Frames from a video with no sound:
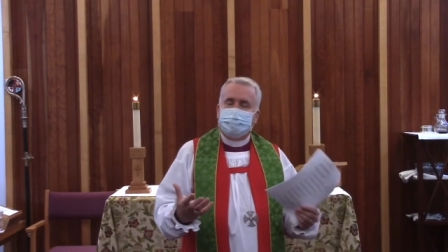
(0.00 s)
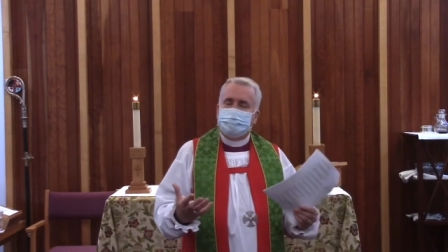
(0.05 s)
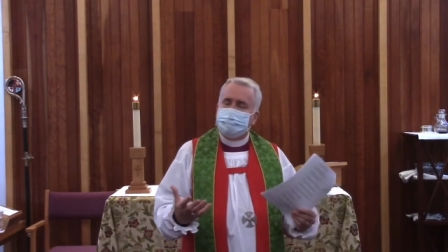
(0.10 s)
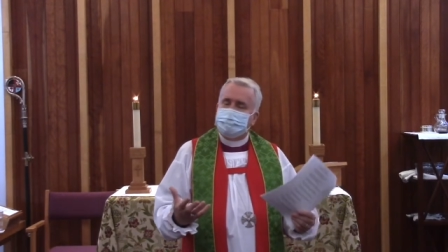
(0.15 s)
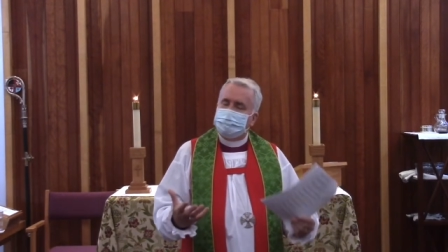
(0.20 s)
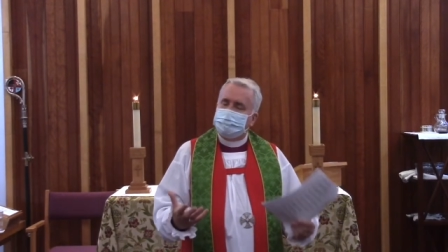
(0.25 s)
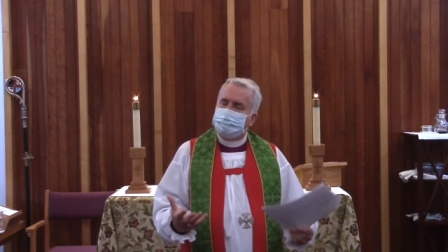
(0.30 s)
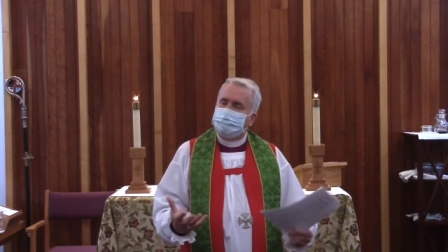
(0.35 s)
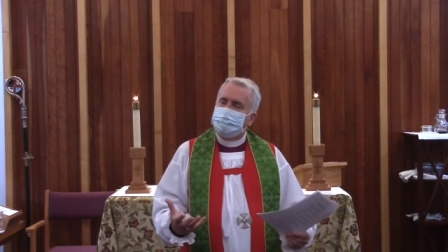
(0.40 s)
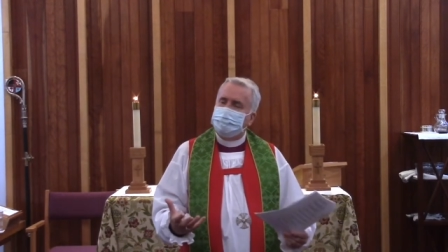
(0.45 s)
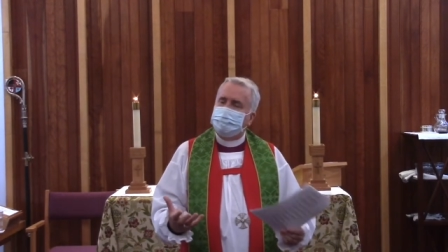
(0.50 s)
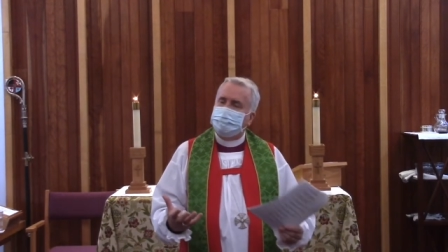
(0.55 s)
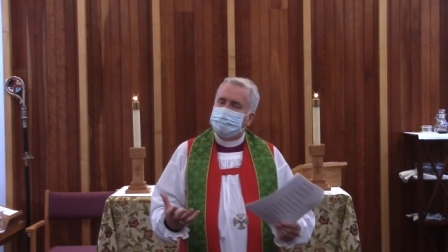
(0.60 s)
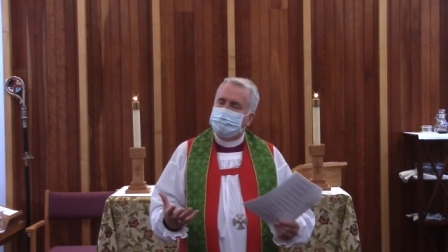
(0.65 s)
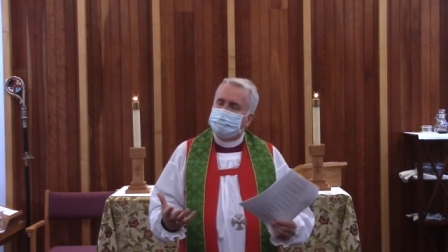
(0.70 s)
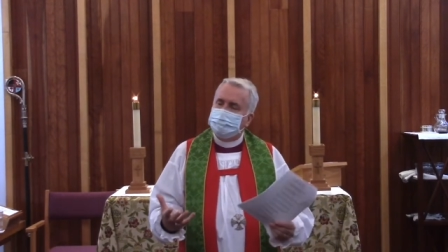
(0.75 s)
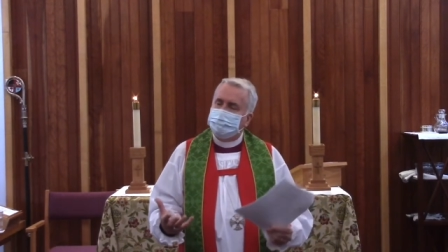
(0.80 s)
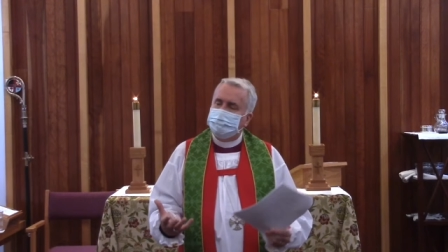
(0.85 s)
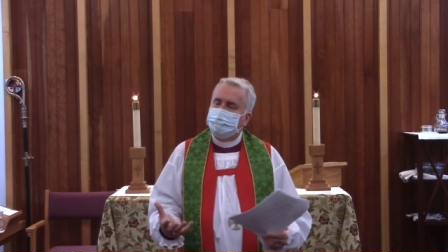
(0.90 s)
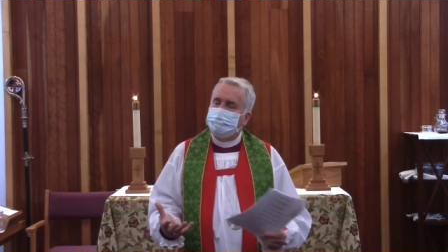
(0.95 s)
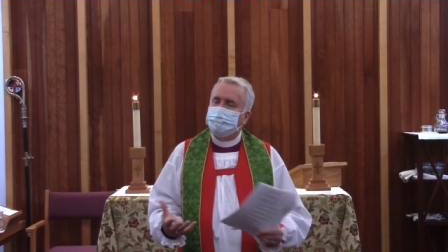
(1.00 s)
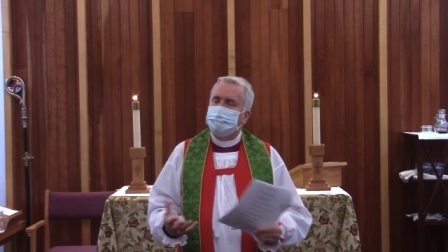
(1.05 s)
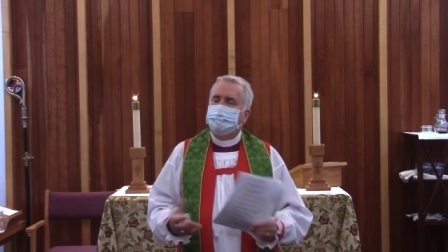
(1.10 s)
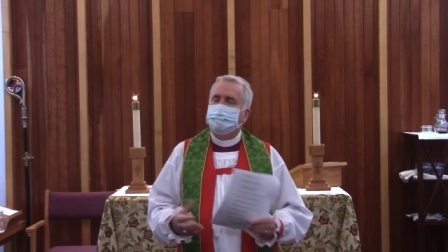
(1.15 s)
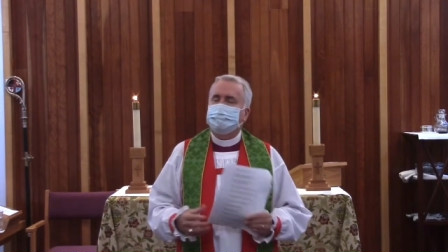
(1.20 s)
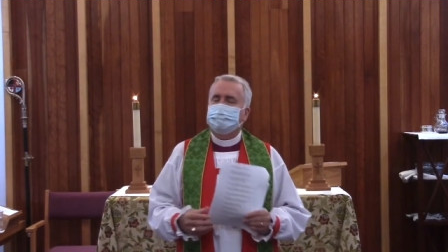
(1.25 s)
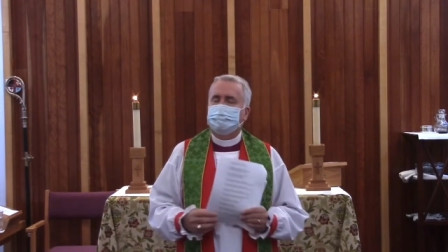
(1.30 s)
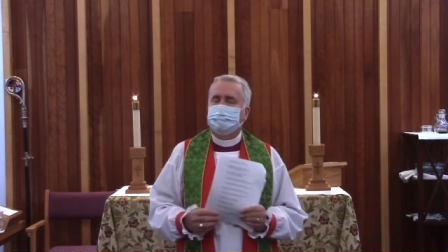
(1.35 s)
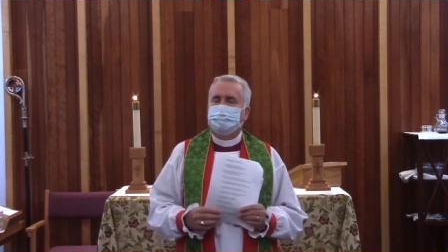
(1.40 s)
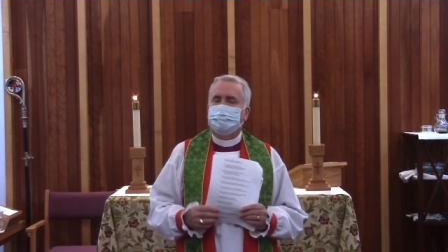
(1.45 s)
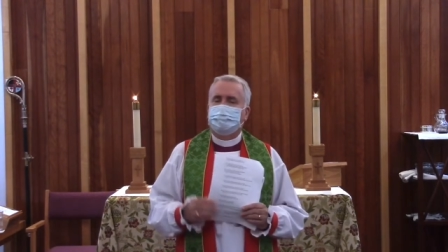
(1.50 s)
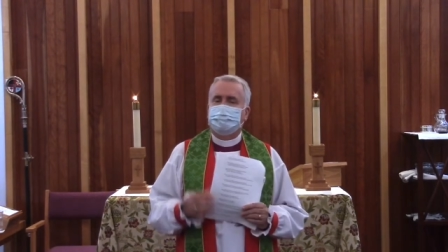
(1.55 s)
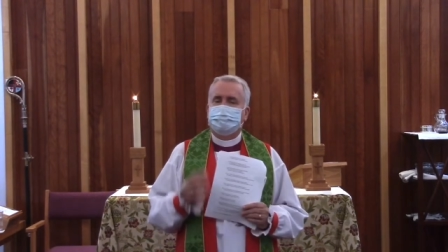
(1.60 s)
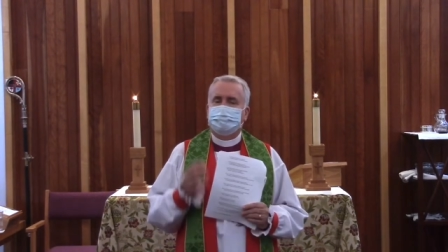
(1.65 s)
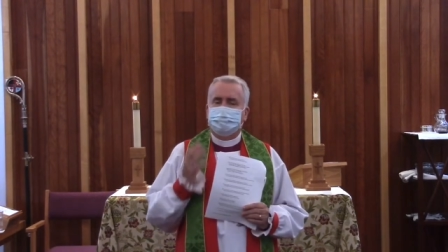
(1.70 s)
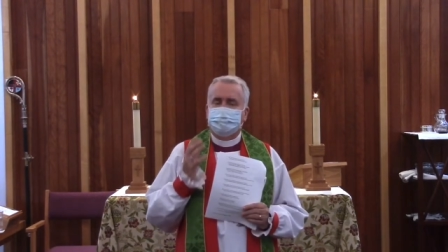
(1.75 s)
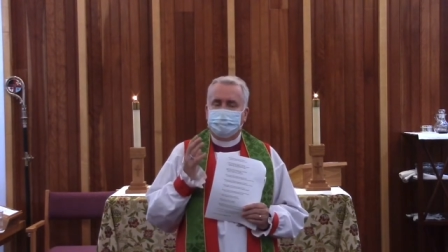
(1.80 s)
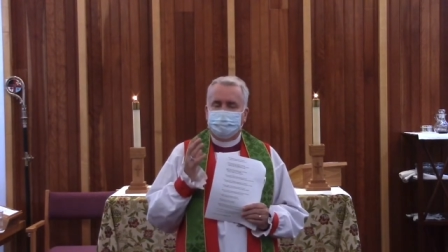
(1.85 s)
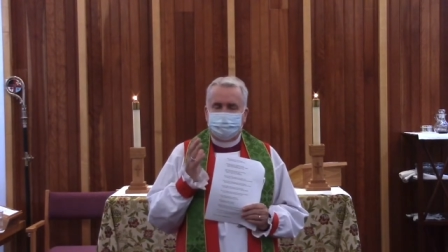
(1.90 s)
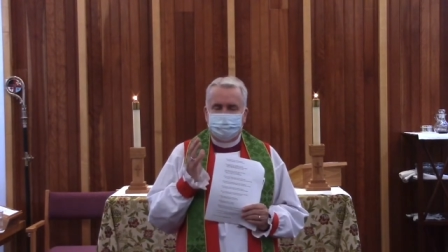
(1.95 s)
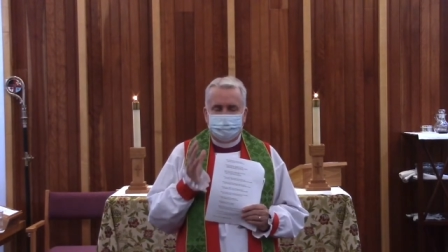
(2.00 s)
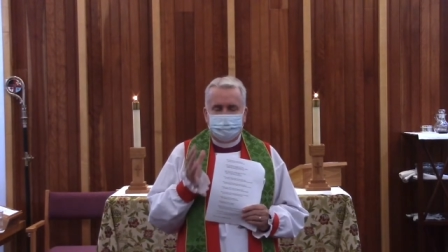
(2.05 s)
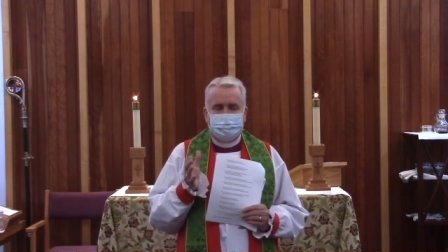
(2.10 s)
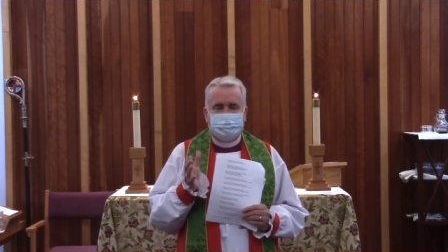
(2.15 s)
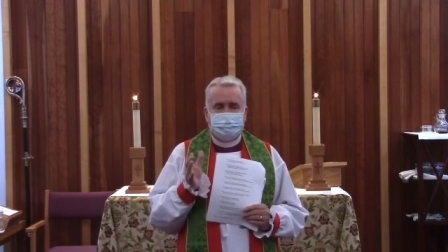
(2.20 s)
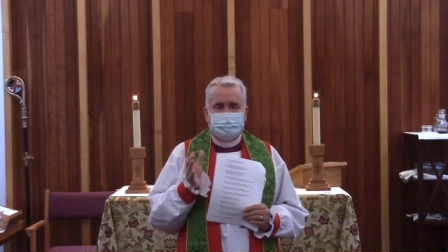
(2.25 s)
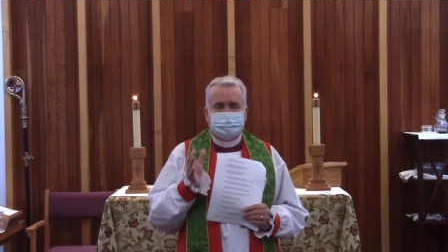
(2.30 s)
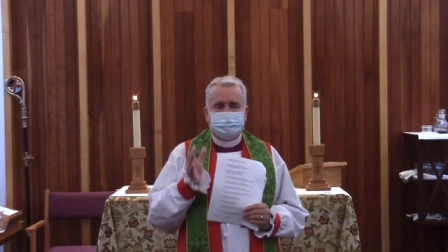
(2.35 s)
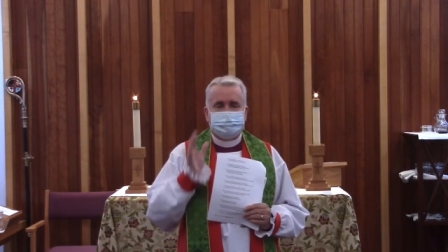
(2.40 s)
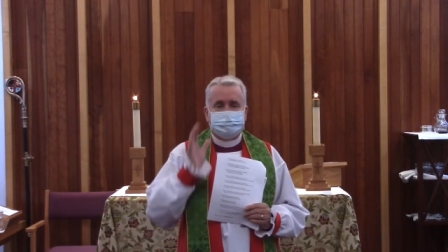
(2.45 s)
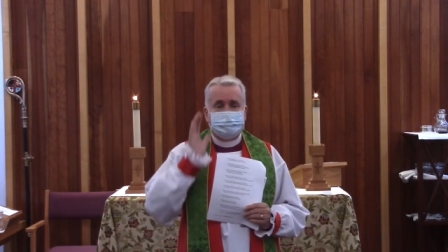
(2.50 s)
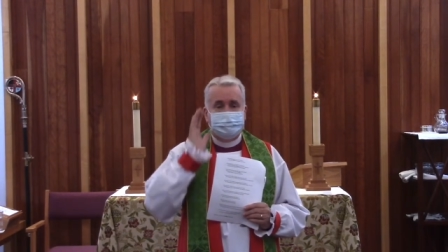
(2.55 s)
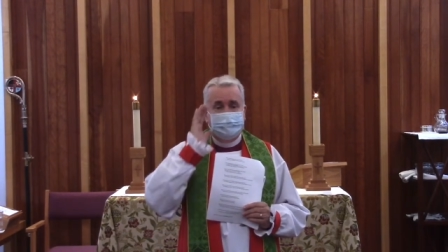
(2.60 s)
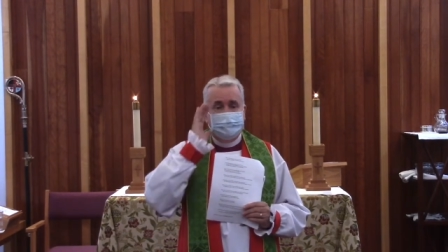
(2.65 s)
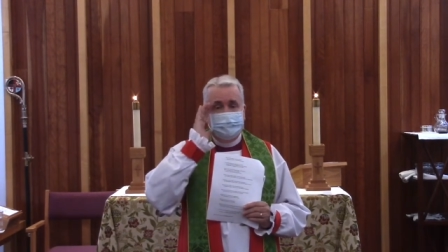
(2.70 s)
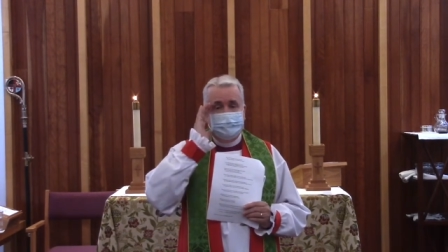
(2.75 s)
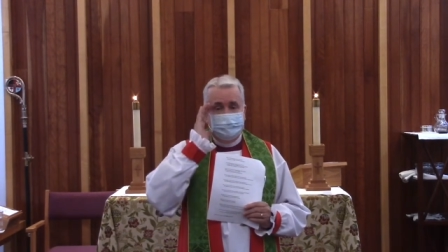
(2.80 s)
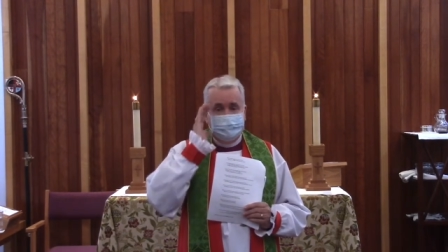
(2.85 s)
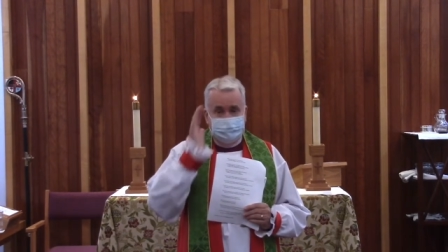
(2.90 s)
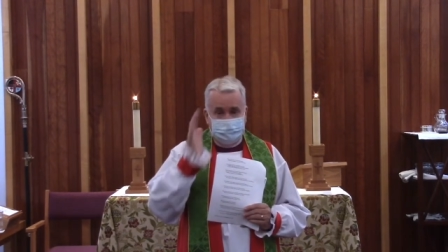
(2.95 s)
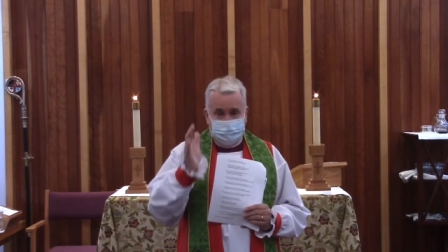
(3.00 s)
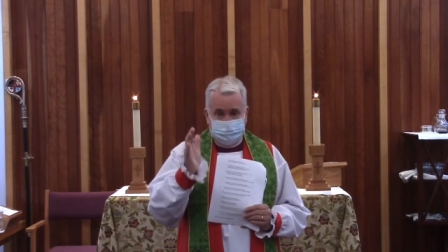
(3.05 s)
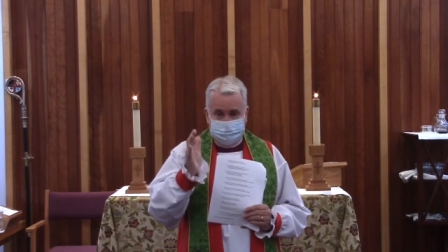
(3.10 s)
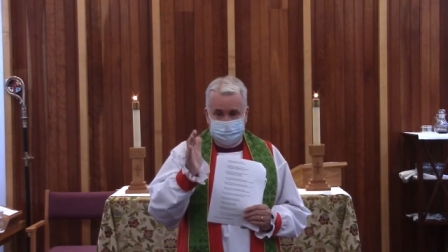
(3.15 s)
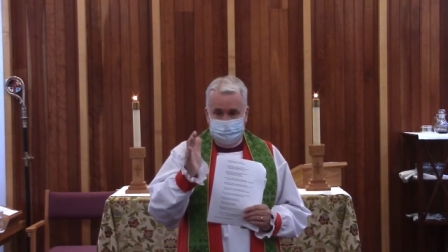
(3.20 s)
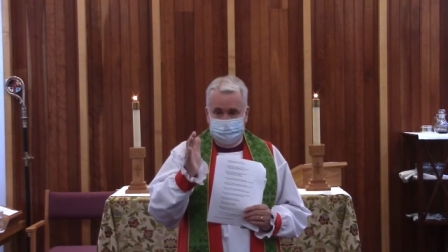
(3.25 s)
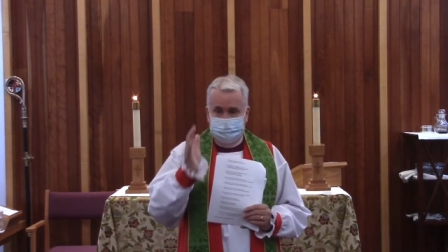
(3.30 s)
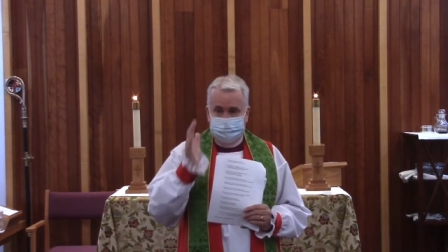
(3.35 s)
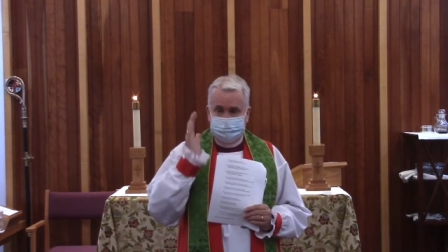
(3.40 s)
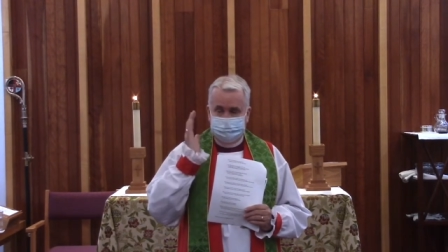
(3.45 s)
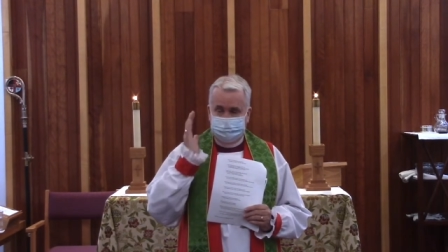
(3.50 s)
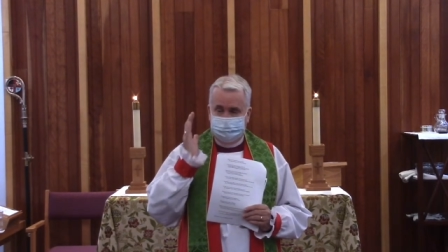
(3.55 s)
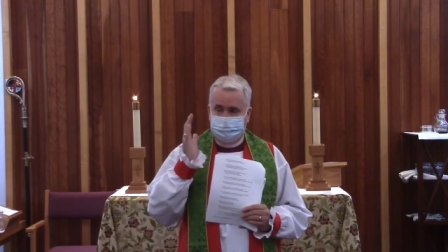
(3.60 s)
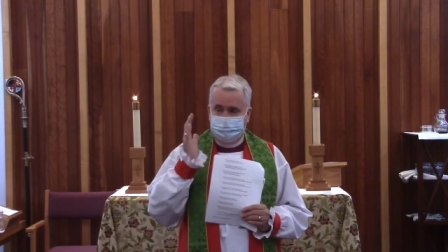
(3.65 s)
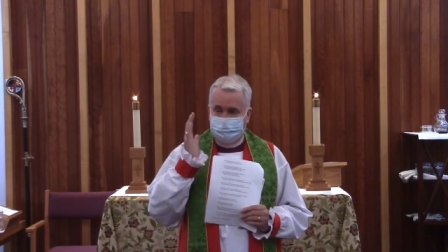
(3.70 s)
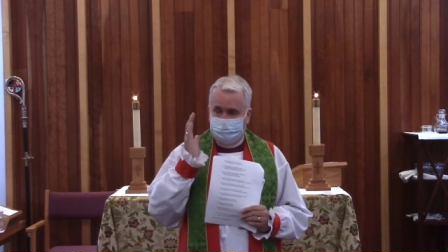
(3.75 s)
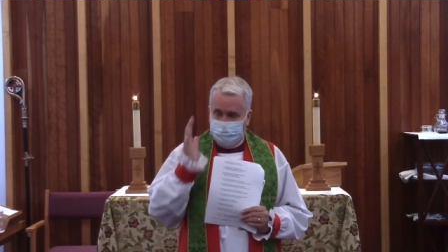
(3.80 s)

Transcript: to think and live in a way that reflects that lens,